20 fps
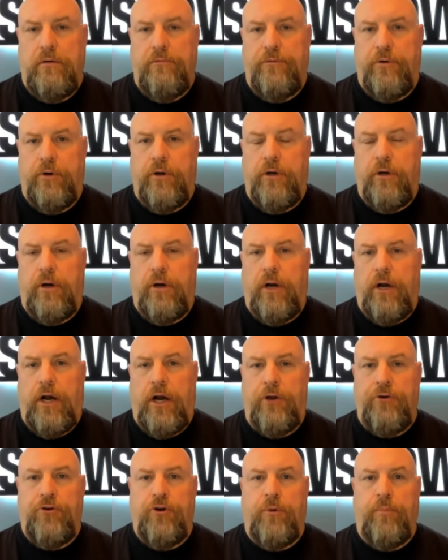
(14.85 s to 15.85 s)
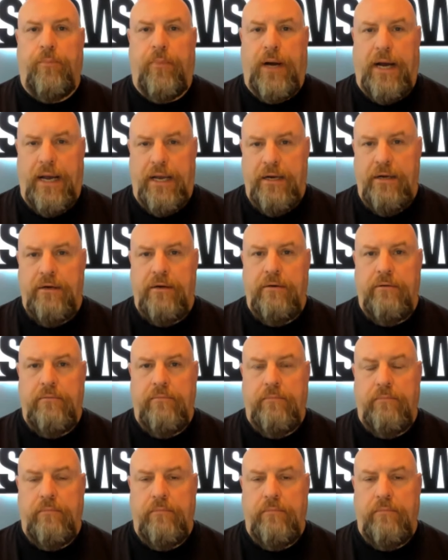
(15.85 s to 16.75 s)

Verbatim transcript: for Hunter Biden